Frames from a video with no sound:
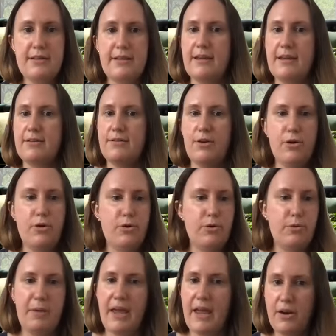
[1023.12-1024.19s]
like
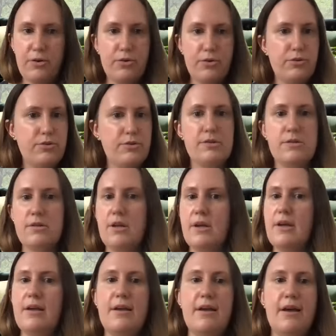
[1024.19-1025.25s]
no panels,
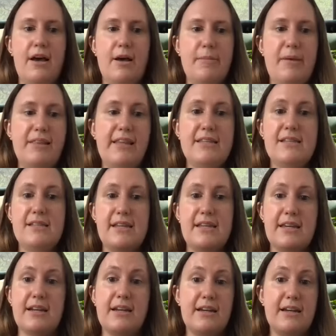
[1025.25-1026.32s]
unless it's
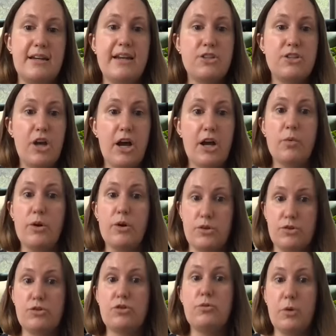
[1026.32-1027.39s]
like an Ignite talk where
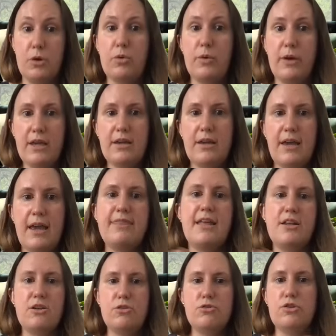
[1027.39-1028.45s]
it's super quick, and
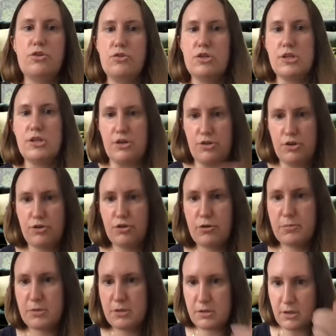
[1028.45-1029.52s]
then you do discussion
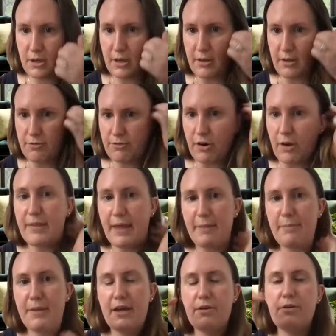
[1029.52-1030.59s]
groups from
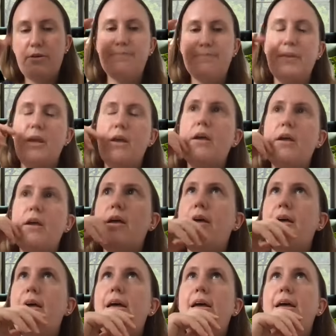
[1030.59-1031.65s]
that panel.
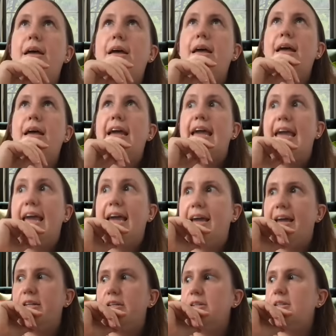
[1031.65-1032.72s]

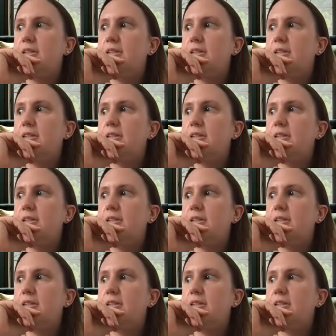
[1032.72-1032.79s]
And